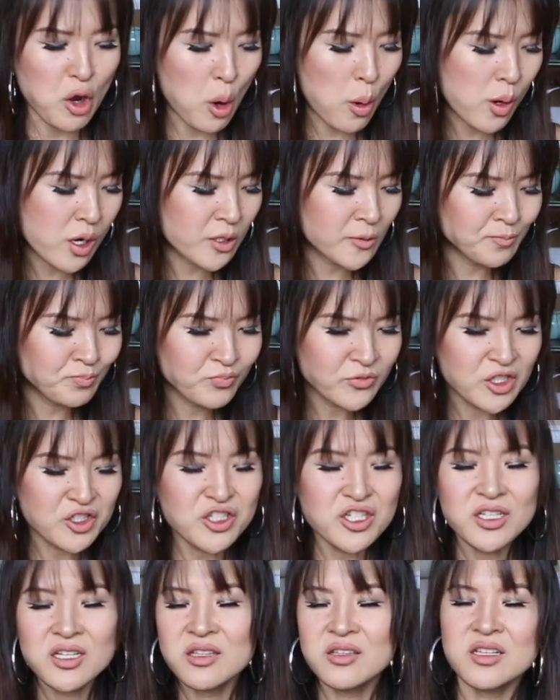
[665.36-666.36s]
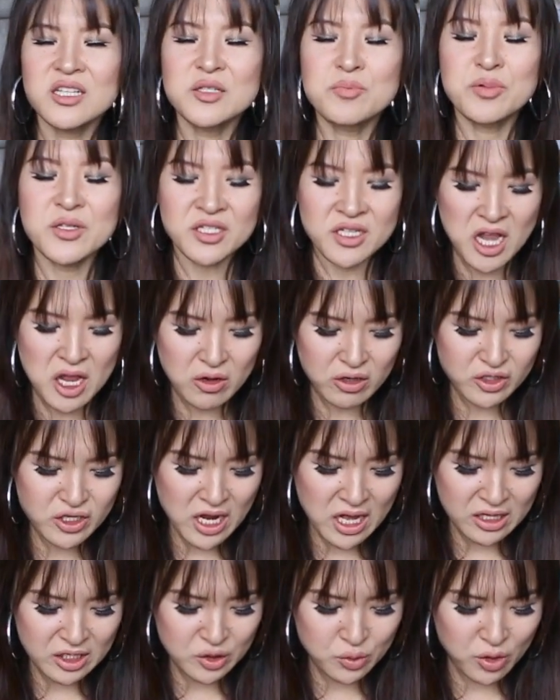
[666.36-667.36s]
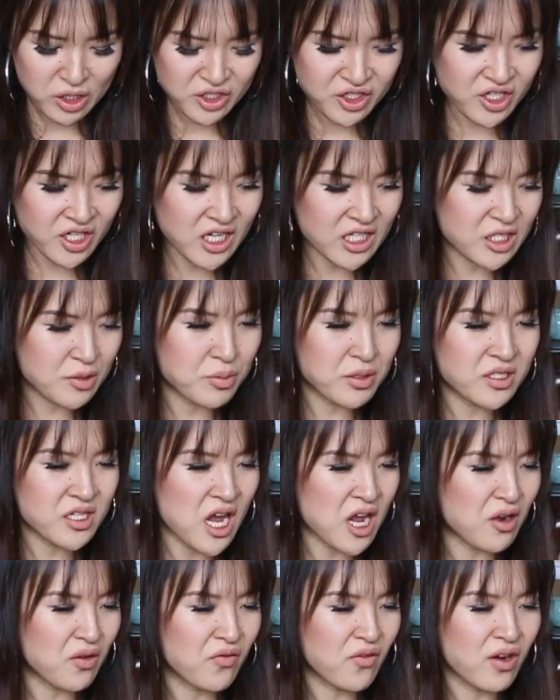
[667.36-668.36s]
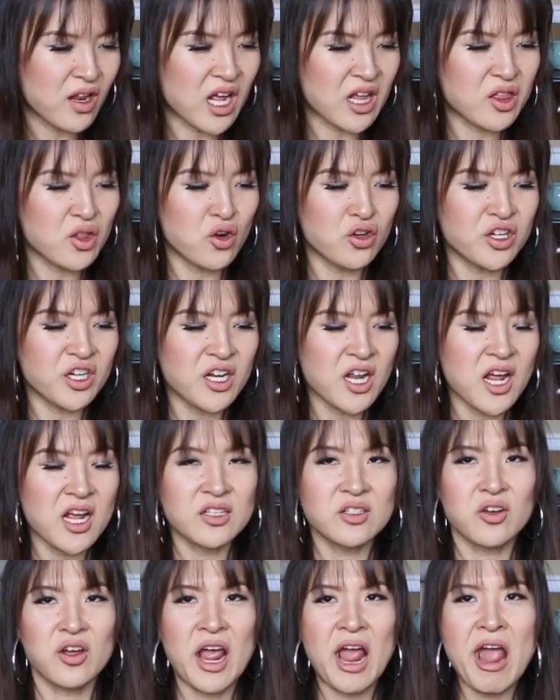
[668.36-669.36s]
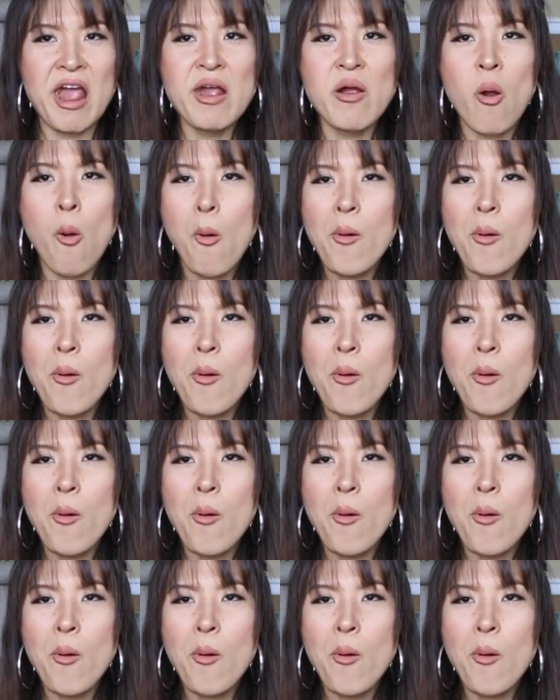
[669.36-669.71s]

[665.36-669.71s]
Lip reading: know her, she did this potato challenge where she eats potato for like 30 days, okay?